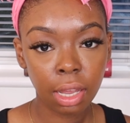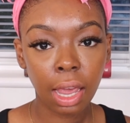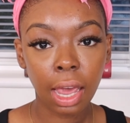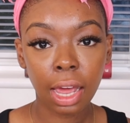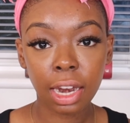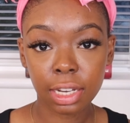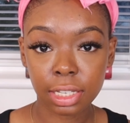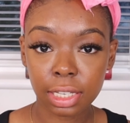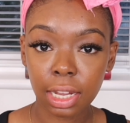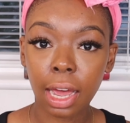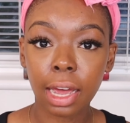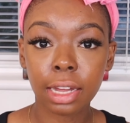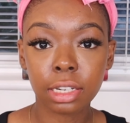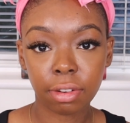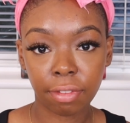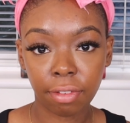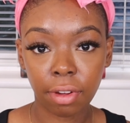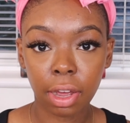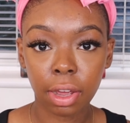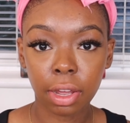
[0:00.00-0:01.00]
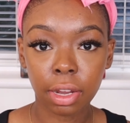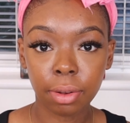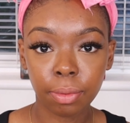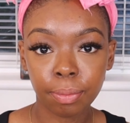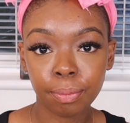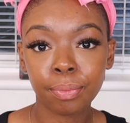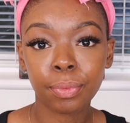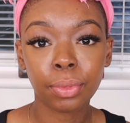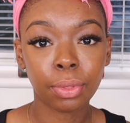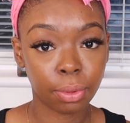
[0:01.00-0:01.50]
and it's I Define
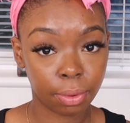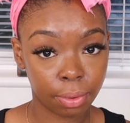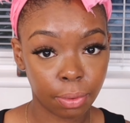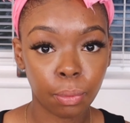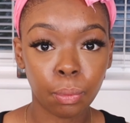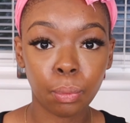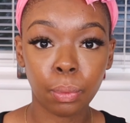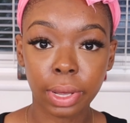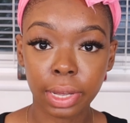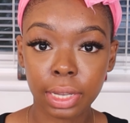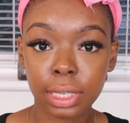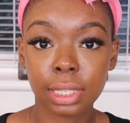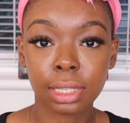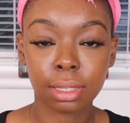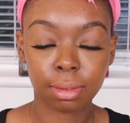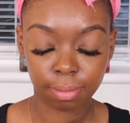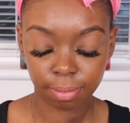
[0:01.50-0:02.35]
wigs.